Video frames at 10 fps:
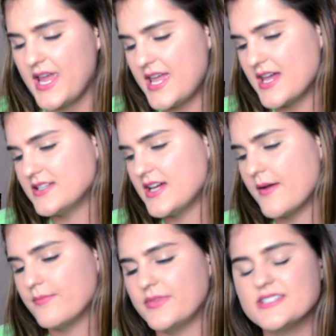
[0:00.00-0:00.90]
and
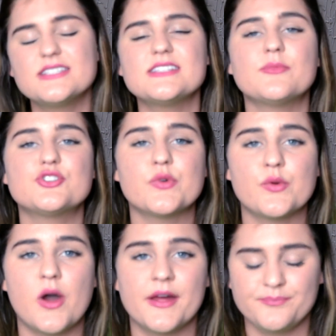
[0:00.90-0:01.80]
um, this is number
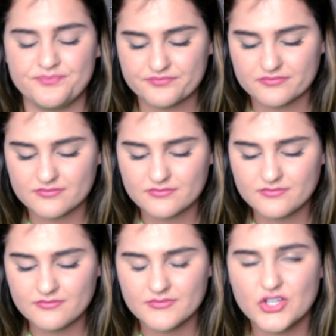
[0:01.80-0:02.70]
21.
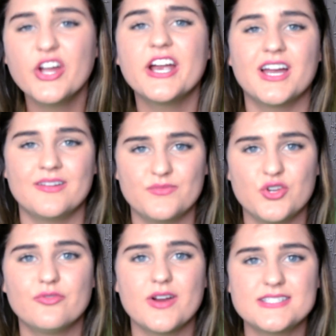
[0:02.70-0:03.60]
Clara,
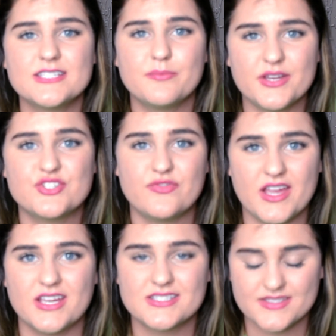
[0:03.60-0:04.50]
you have resting bitch
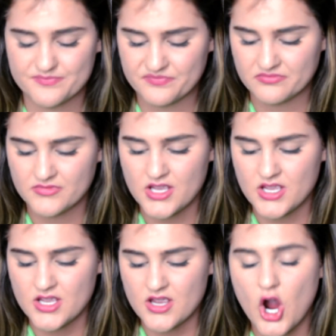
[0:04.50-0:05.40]
face.
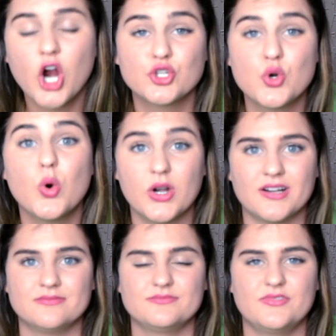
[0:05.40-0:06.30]

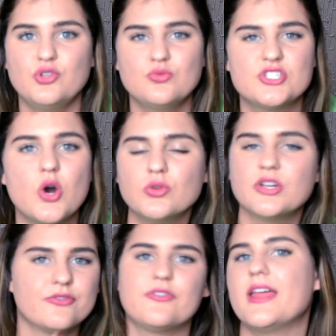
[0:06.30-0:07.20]
Hardcore. You don't
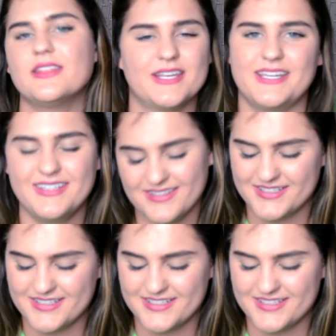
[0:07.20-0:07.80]
look friendly.